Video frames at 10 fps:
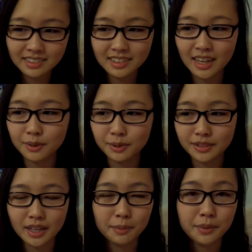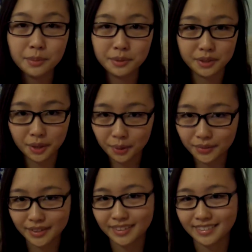I will not be able to go
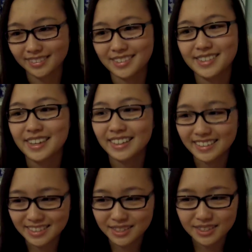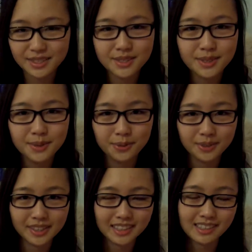there, at least soon,
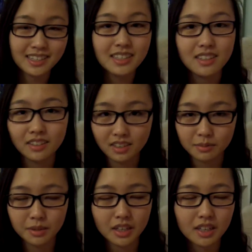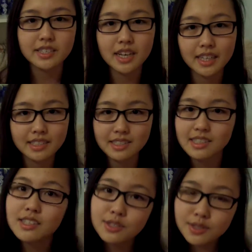I guess. That's a lot of money. I got to
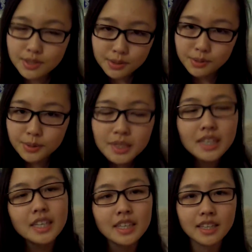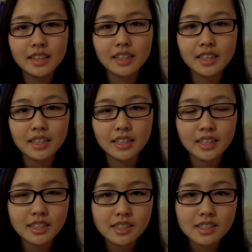see Sue,
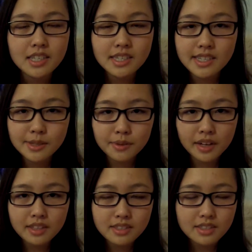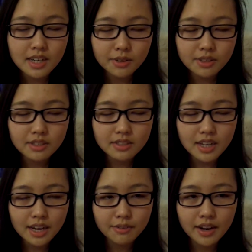the T-Rex,
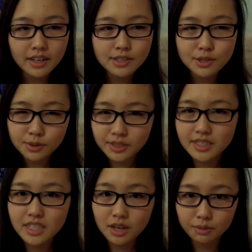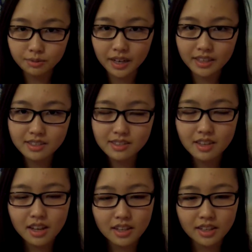Tyrannosaurus Rex
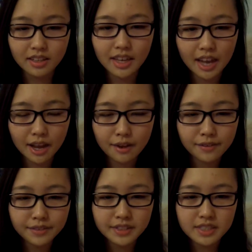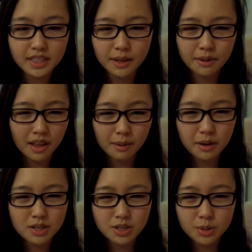that they have. I'm
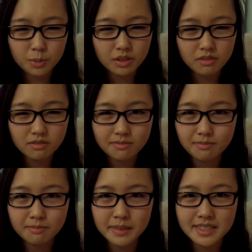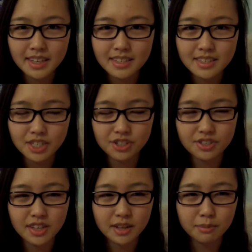not sure what my science teacher
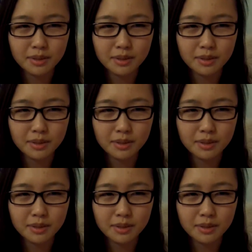said,